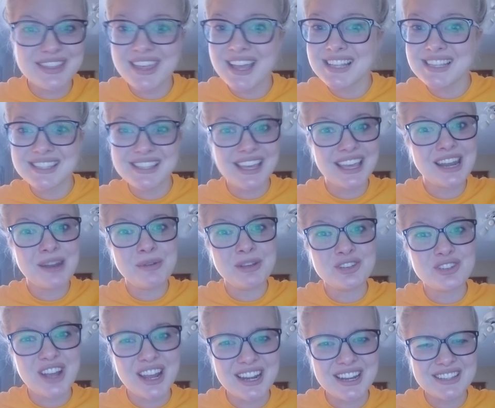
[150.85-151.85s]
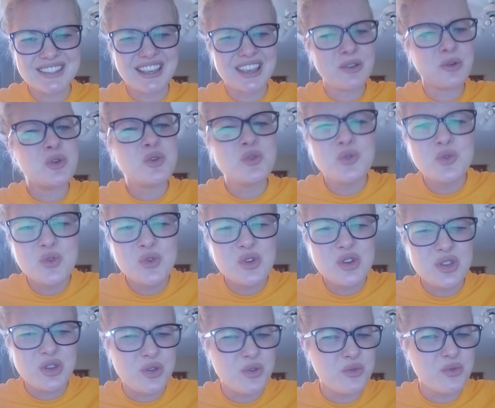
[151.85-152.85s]
That's the enemy trying to say, who do
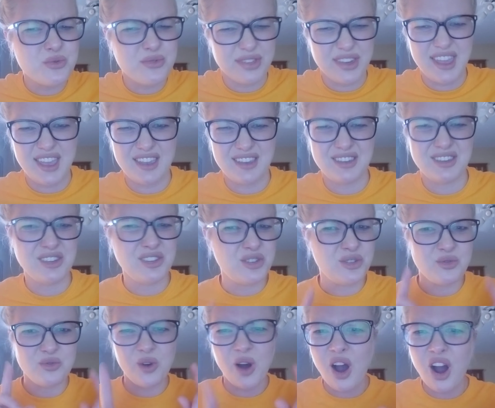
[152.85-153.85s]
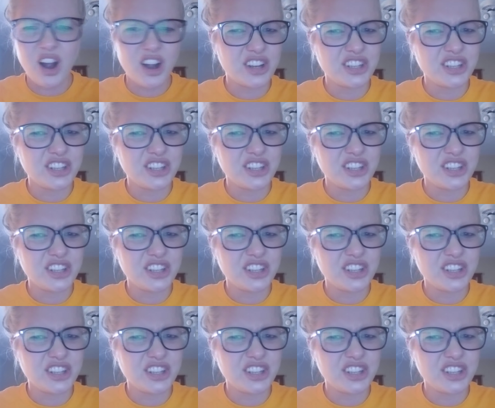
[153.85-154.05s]
you think you are?